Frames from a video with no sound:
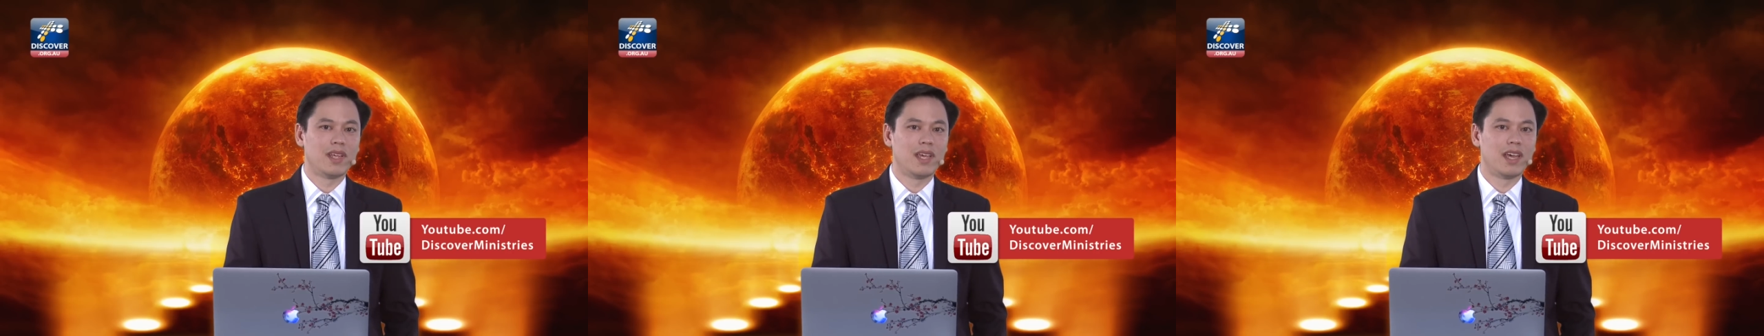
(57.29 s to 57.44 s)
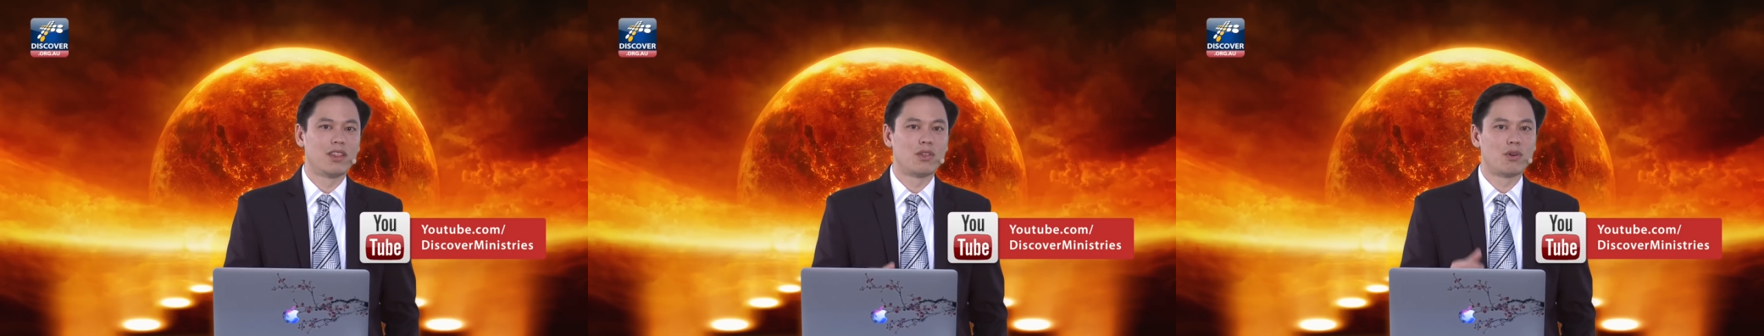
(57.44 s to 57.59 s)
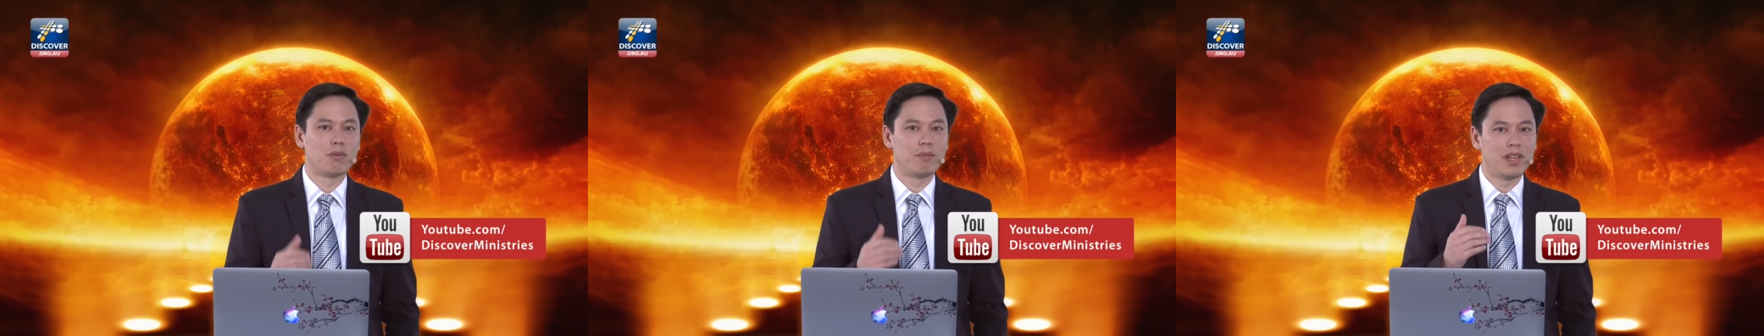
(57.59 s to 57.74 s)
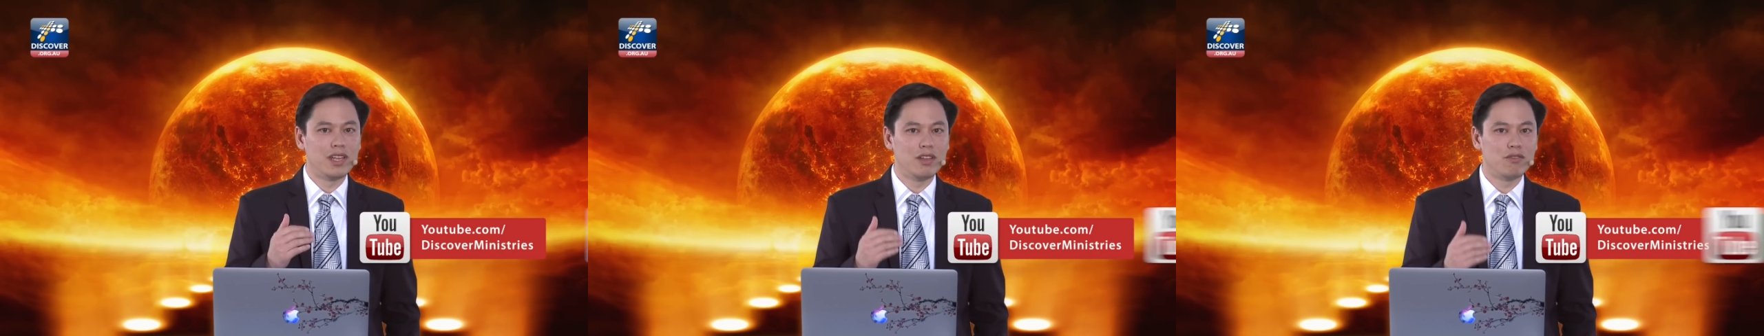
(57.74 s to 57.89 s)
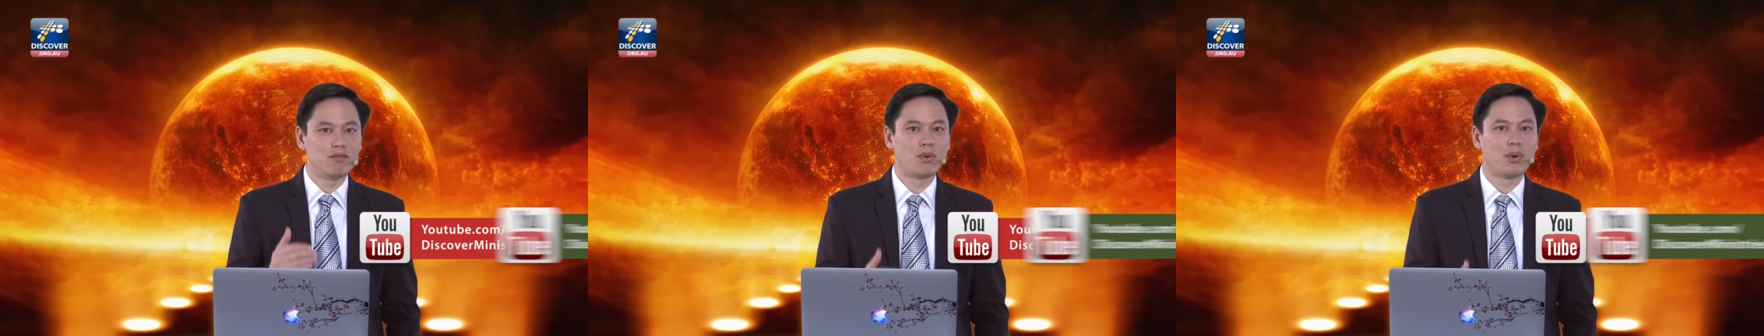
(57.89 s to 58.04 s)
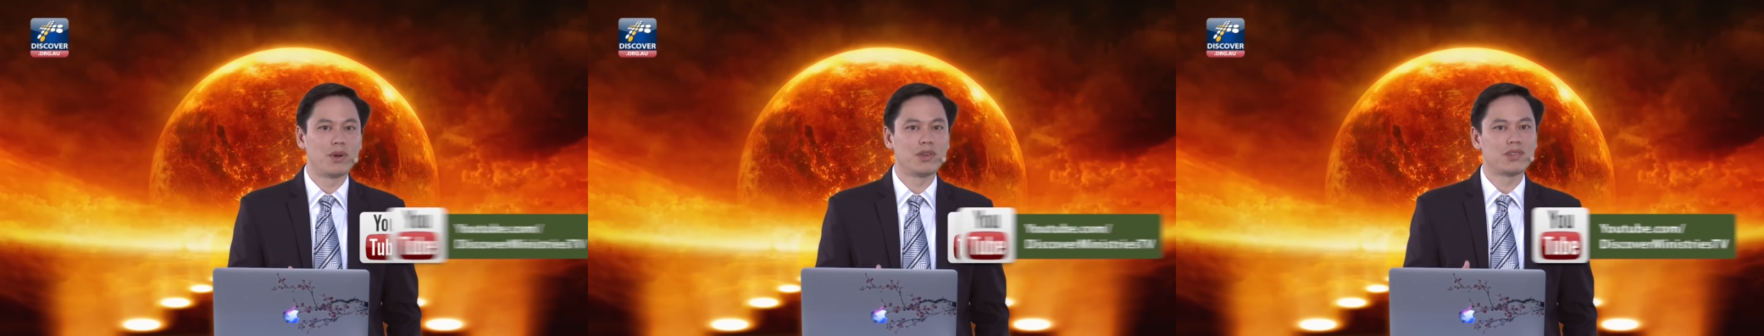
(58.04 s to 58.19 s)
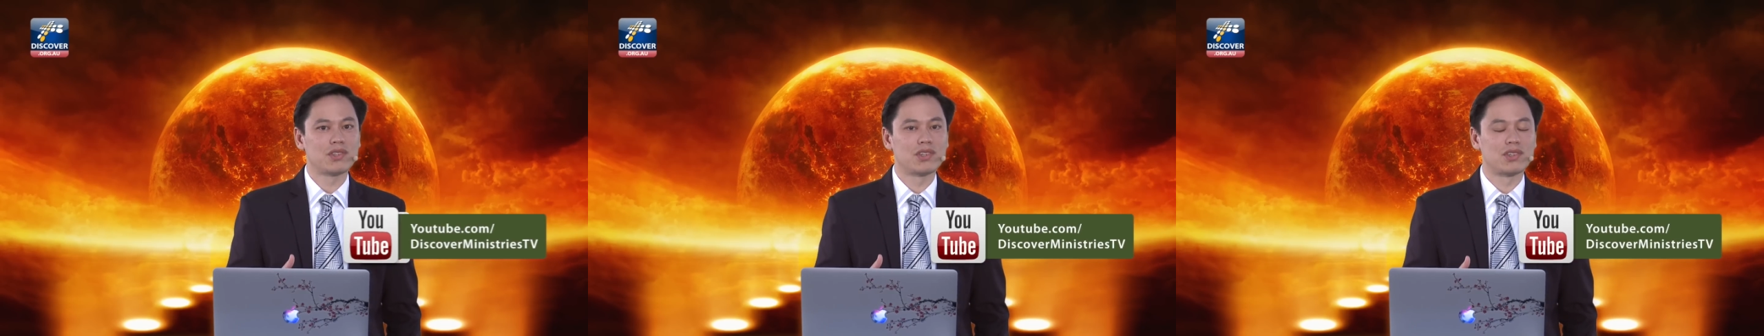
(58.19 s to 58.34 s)
And there are many
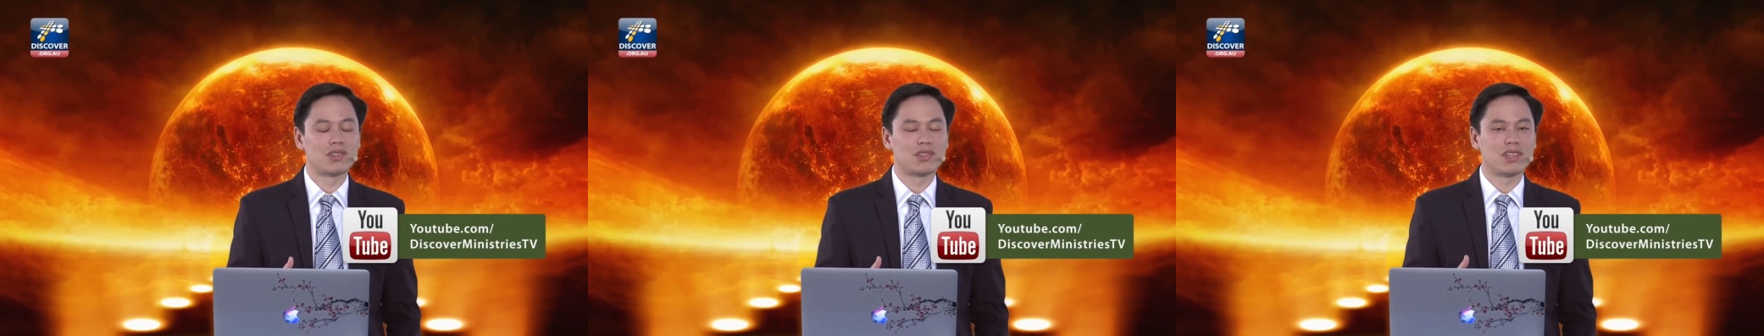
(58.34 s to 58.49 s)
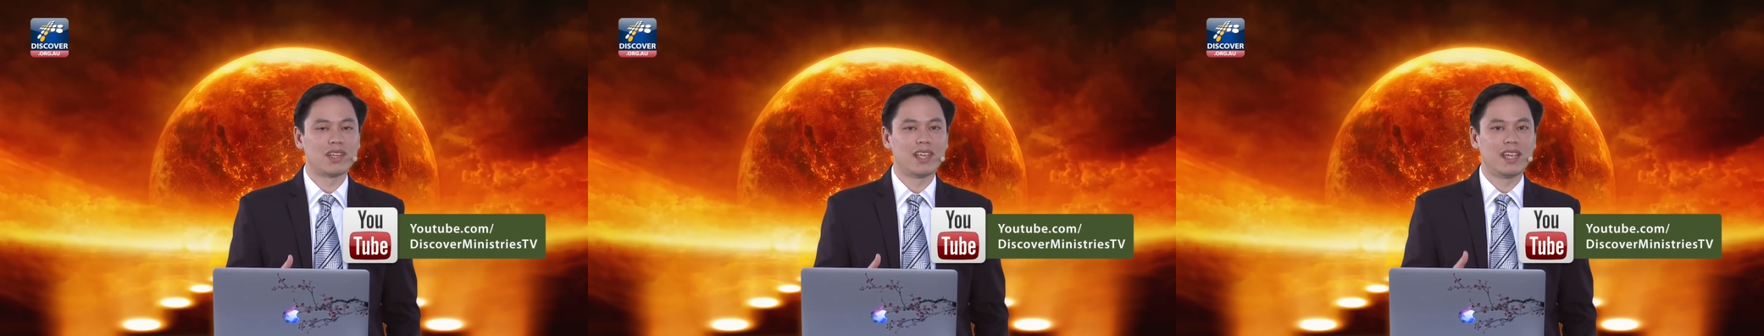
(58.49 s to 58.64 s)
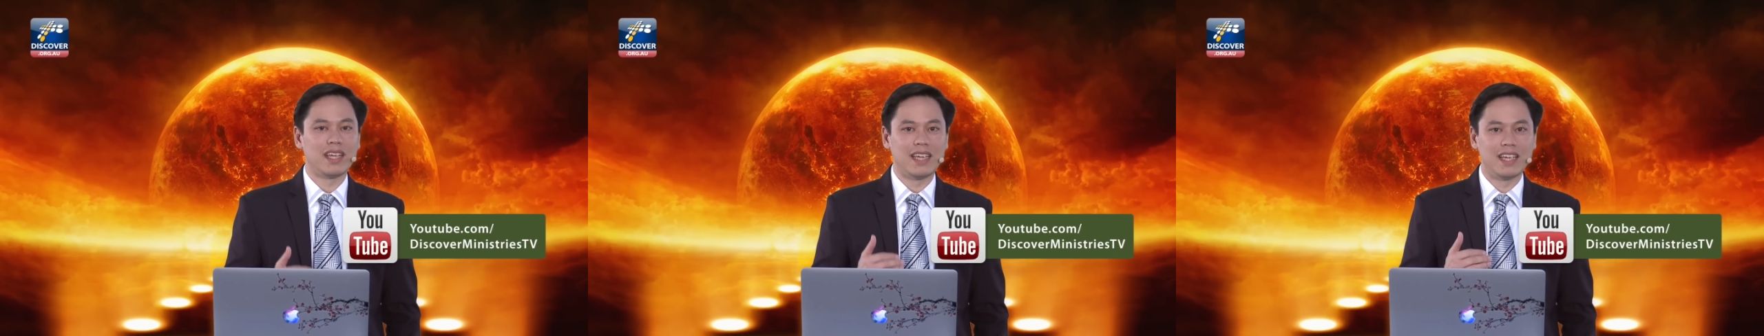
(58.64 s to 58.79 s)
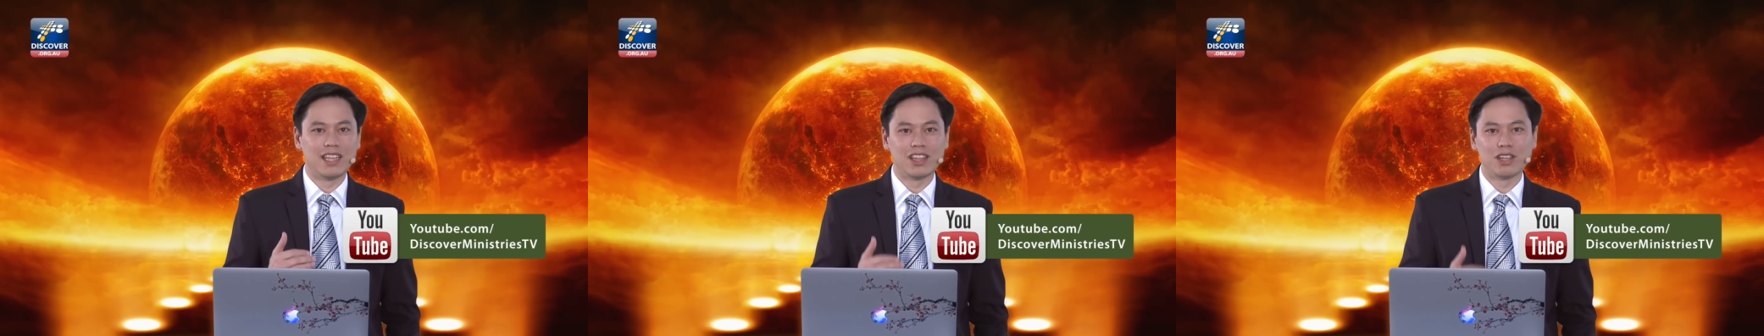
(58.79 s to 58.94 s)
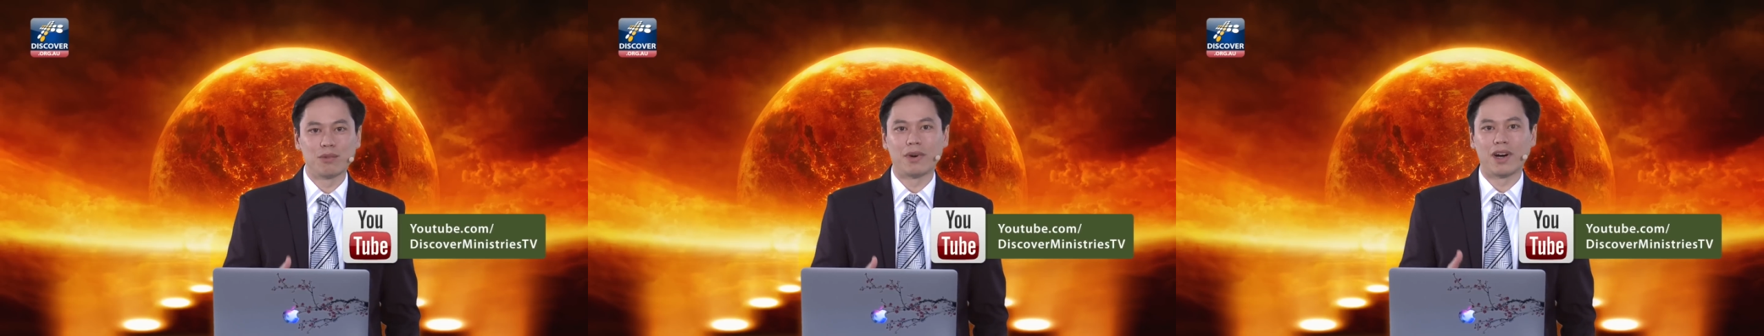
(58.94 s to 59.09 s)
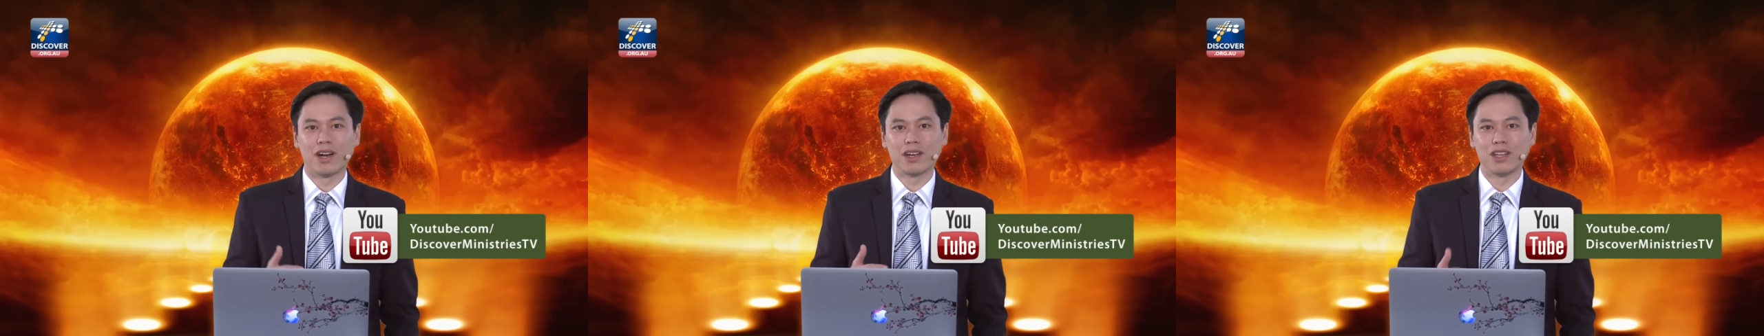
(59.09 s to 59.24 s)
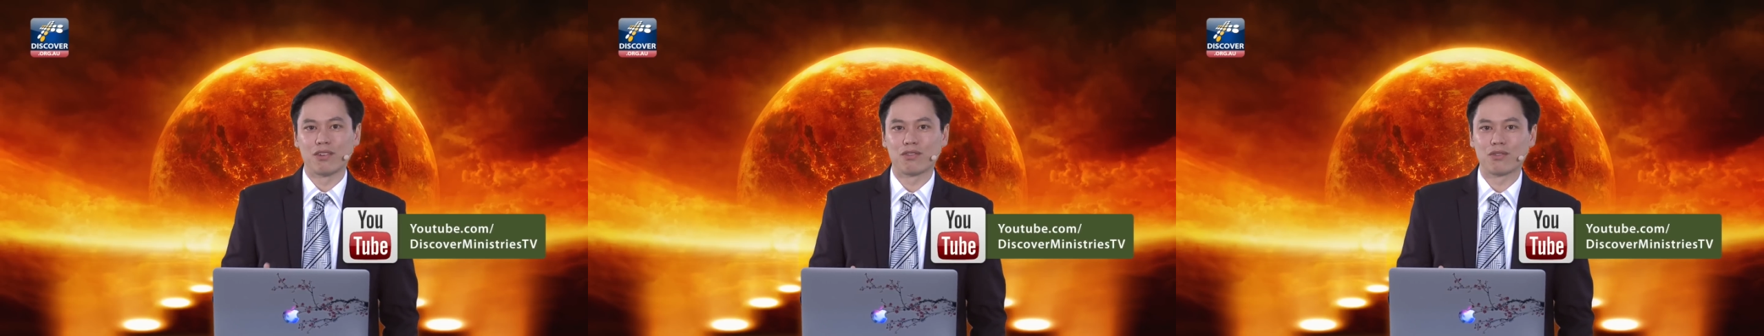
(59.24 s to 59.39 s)
voices in the
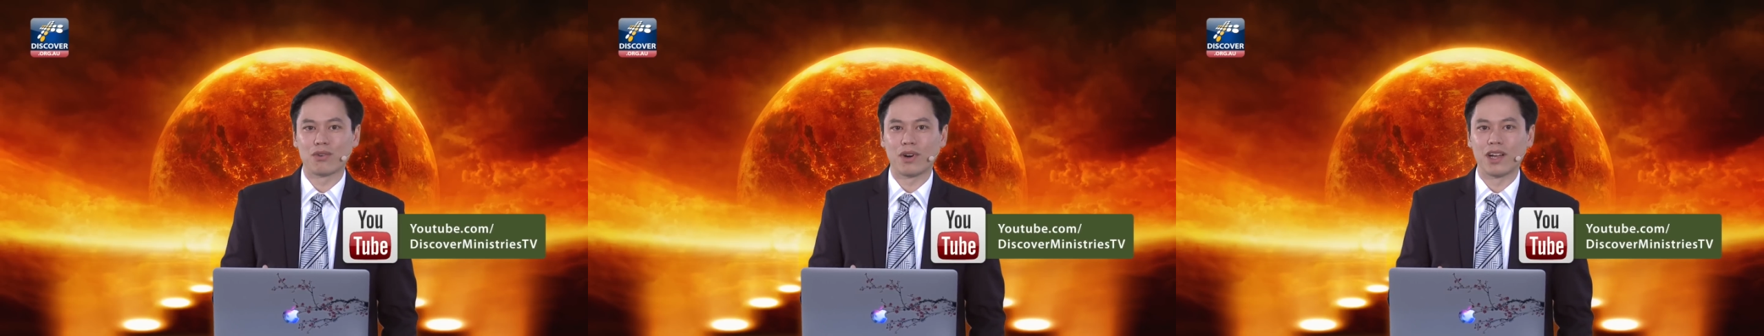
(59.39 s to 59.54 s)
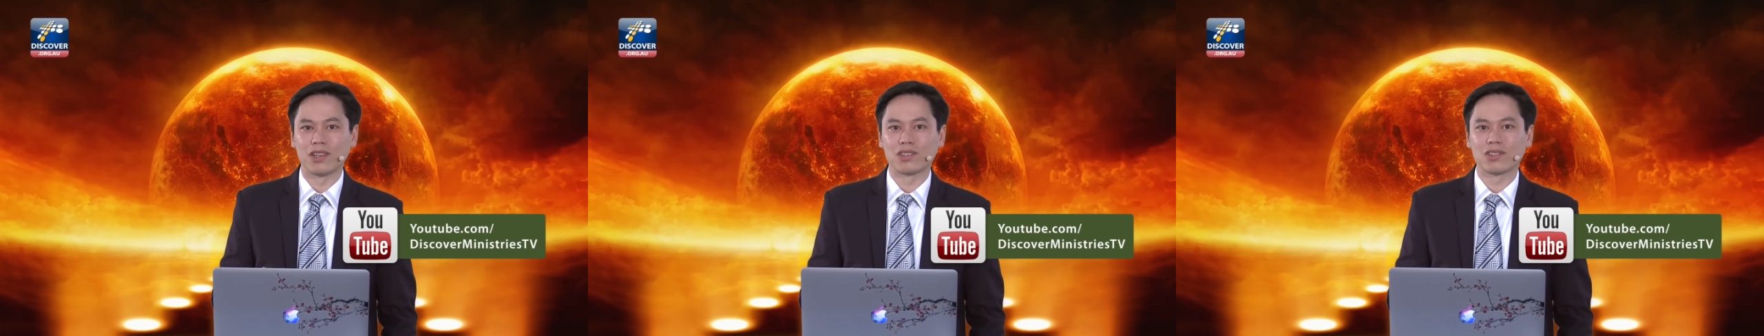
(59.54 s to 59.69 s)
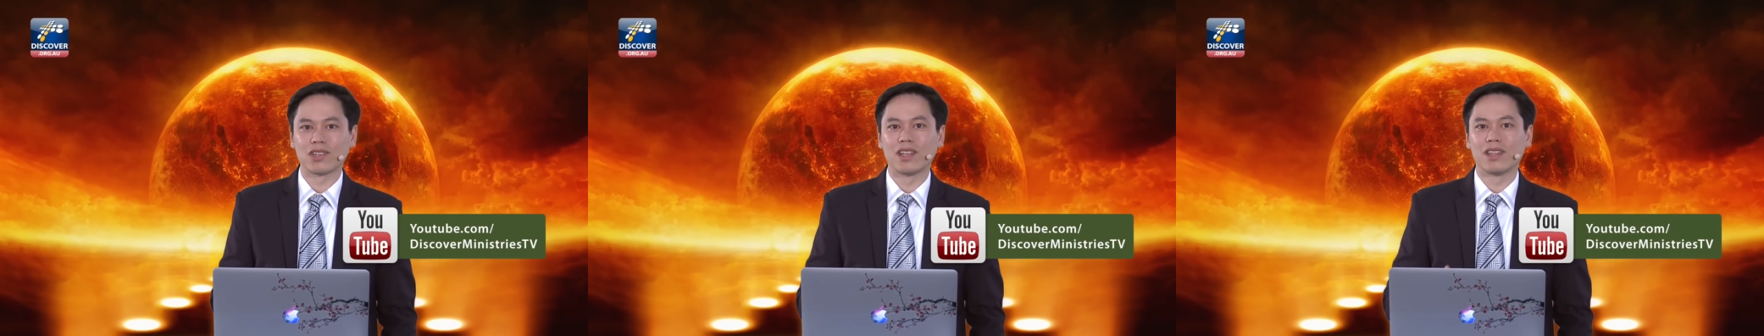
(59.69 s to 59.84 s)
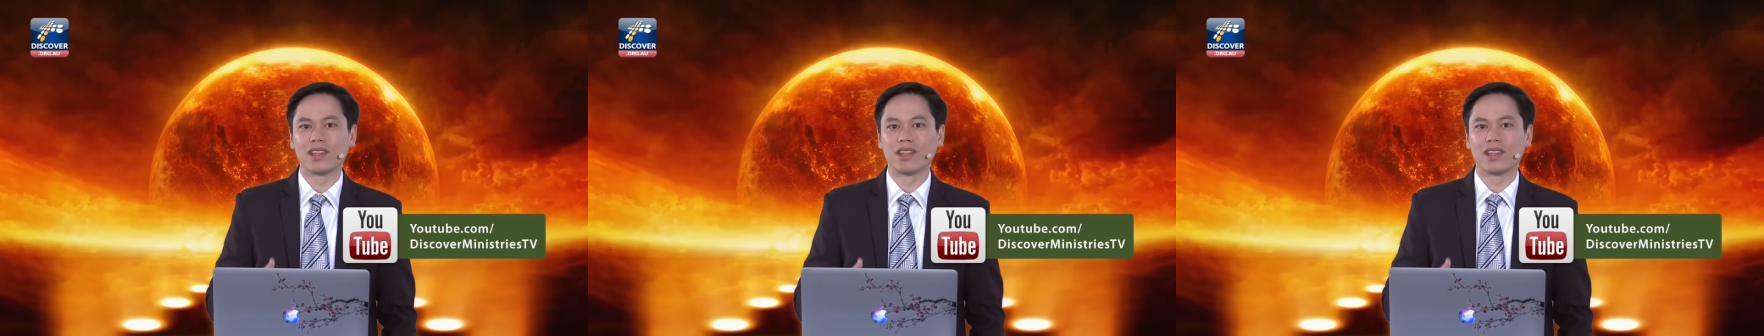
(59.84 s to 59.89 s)
body of Christ